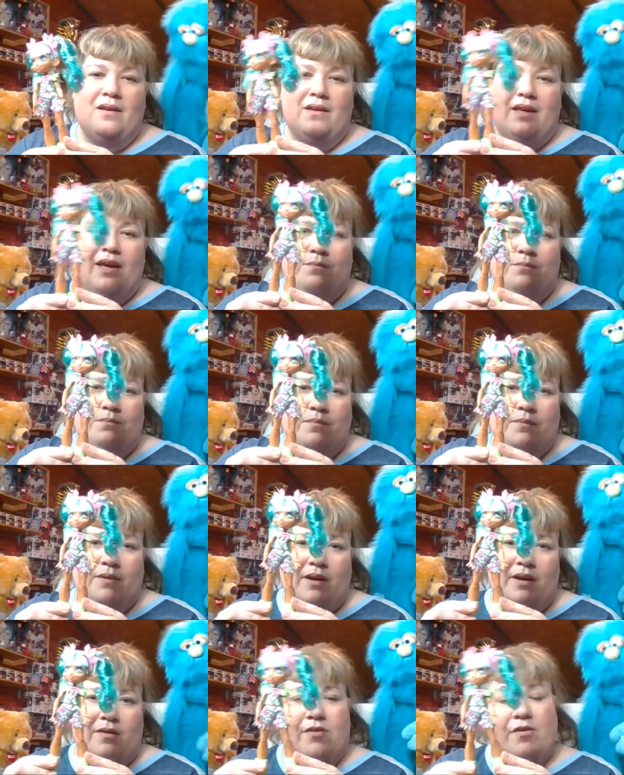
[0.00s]
Yeah.
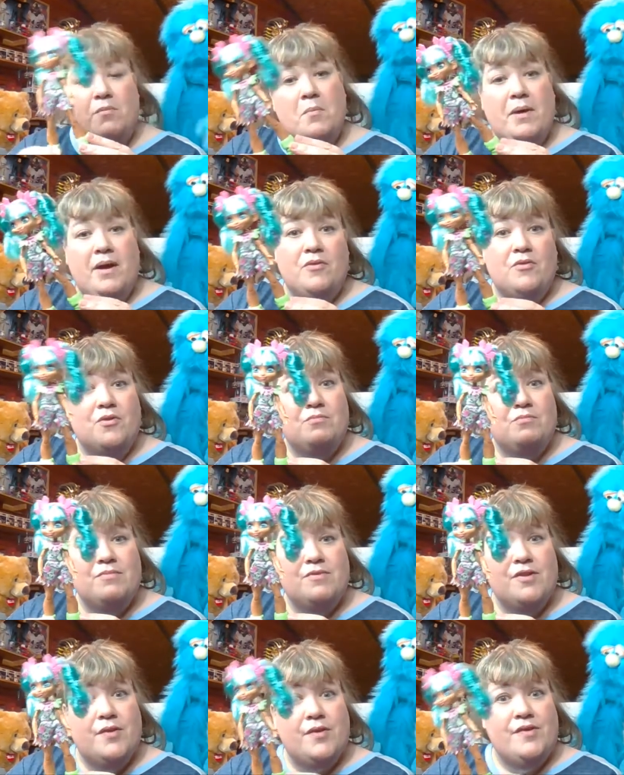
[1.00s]
because some of my other
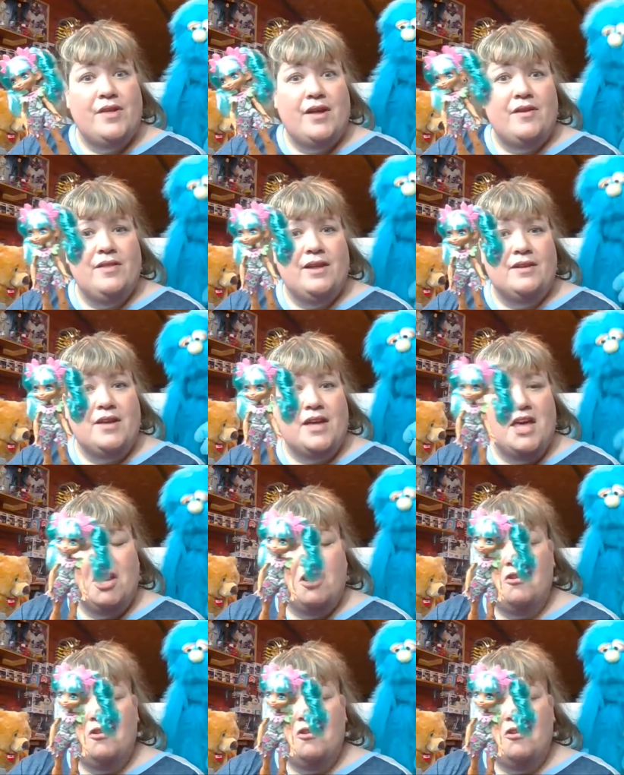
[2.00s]
series I collect, I can't.